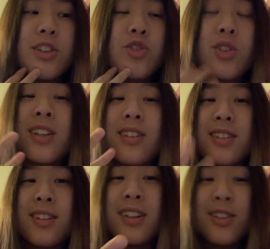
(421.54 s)
trying to
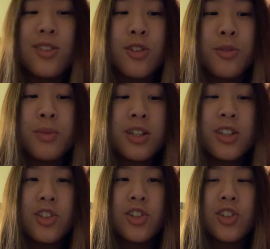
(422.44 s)
study so
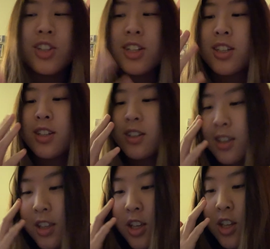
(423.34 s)
much. Like,
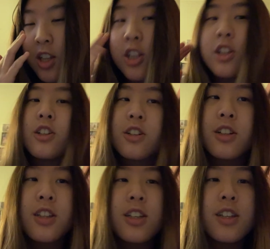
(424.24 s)

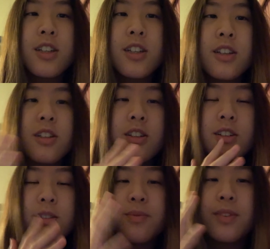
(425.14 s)
literally,
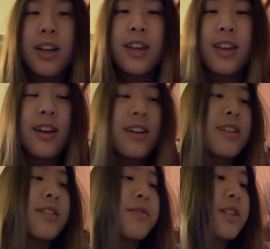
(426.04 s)
I can't
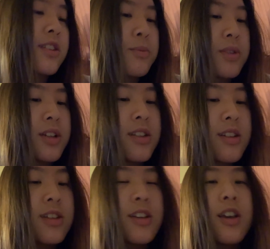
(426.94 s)
even explain.
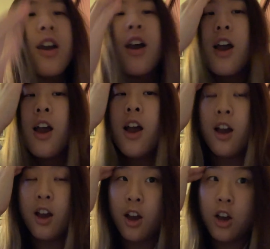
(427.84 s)
Like,
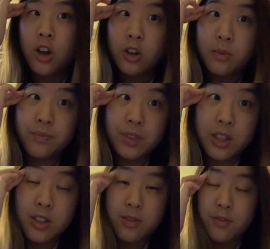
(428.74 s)

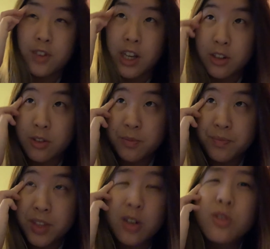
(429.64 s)
this final,
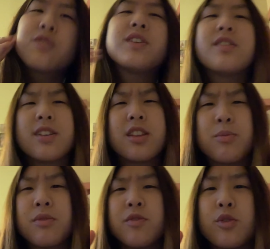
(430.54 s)
I don't know if I said this
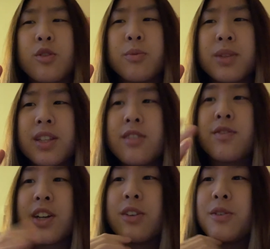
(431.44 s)
before, but this
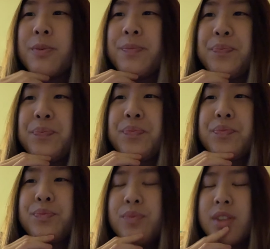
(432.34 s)
final
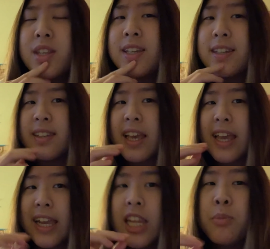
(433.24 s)
is
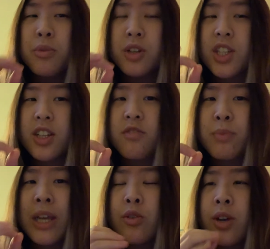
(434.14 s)
80% of
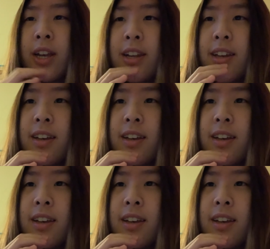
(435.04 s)
my grade,